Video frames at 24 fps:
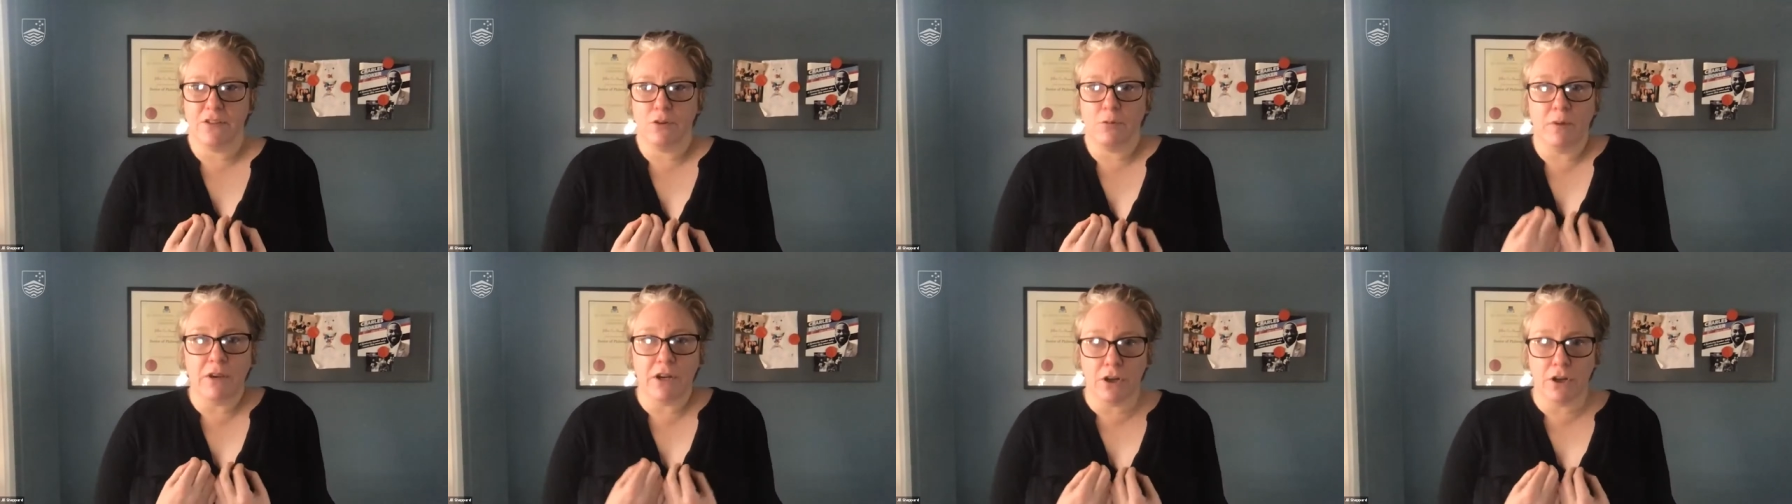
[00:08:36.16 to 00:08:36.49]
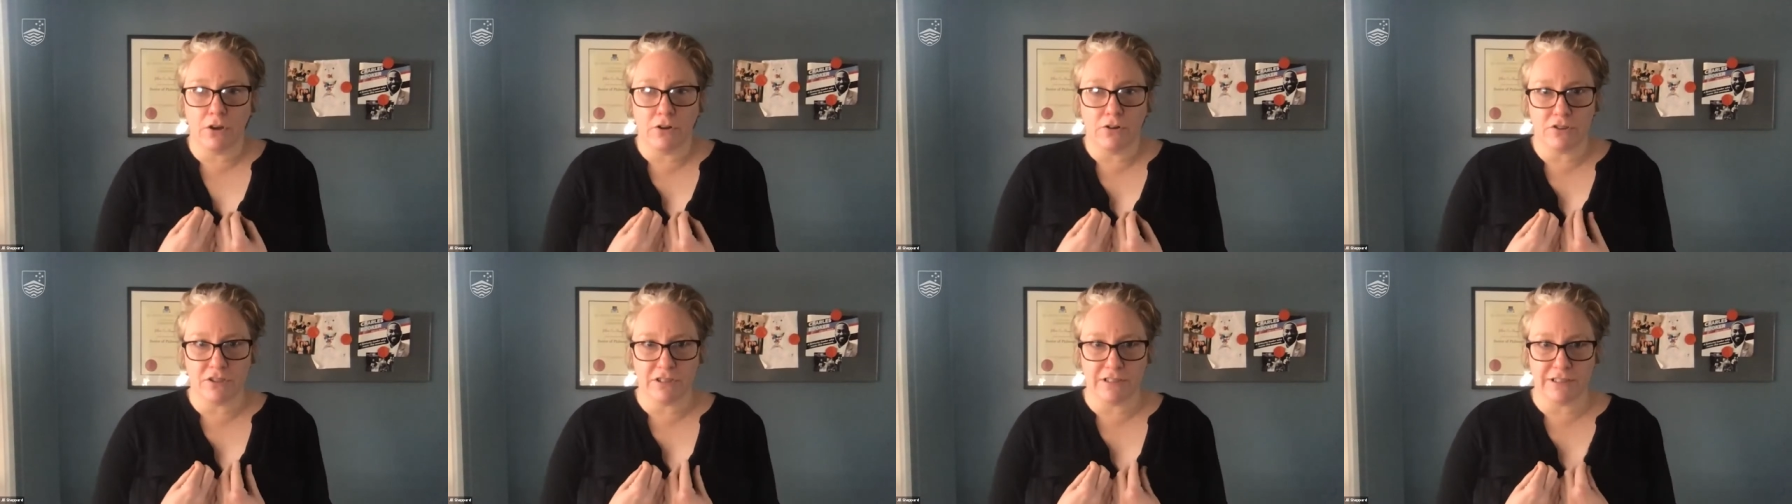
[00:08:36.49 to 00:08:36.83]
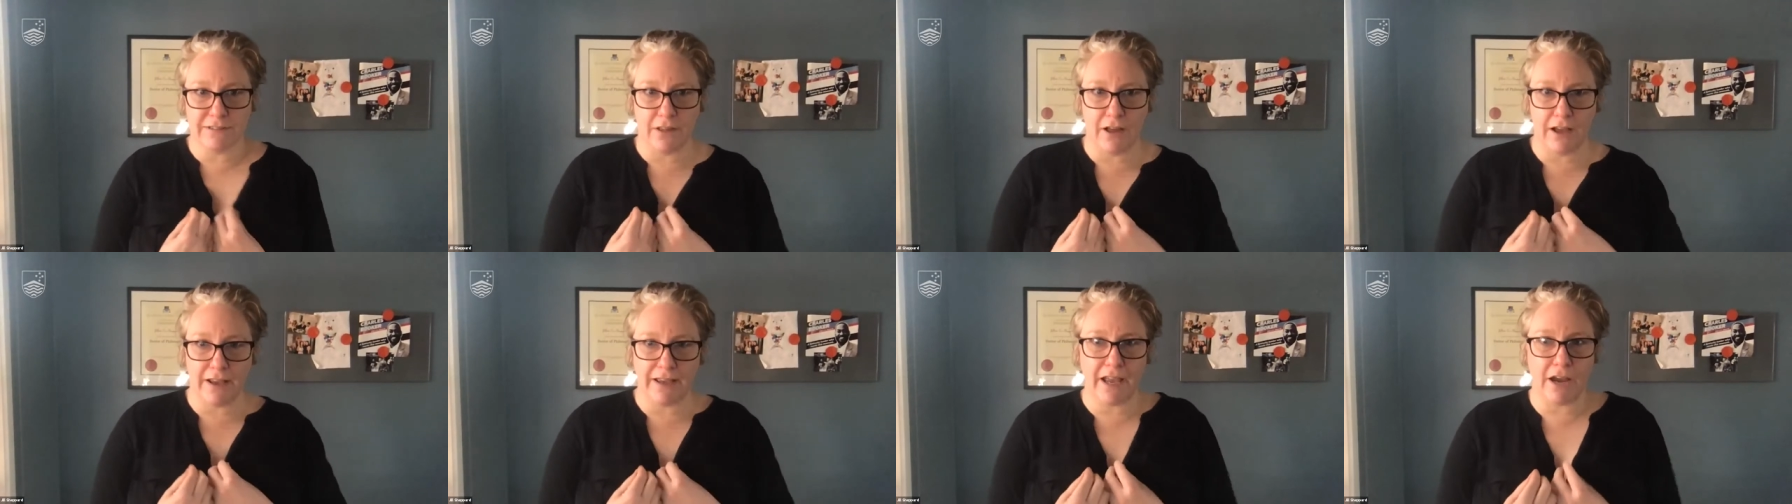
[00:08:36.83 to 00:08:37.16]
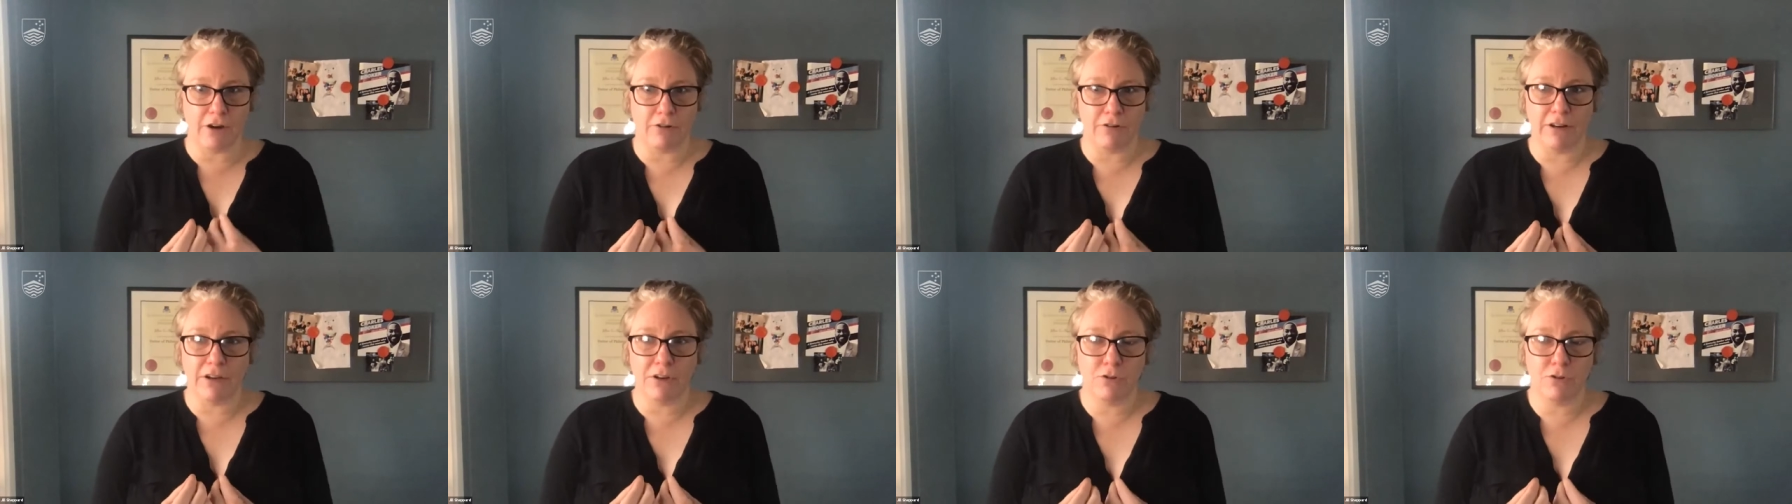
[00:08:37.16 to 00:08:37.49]
that we don't just like
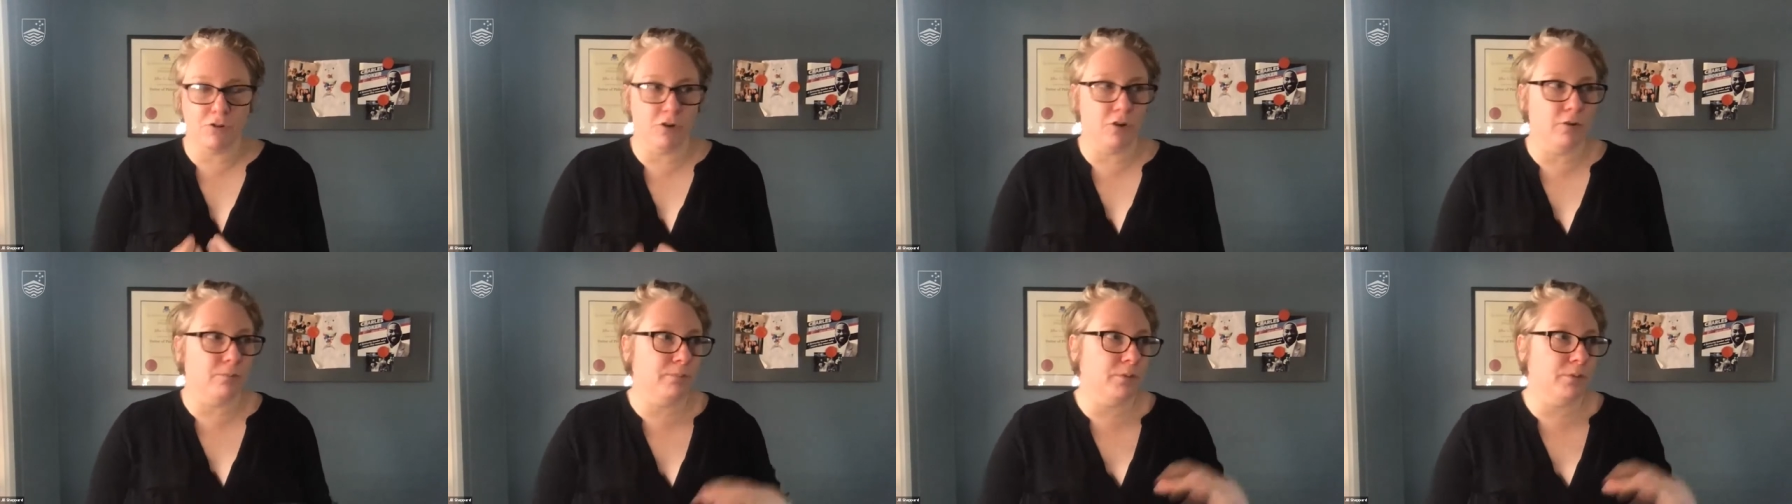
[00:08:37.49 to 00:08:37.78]
our in group,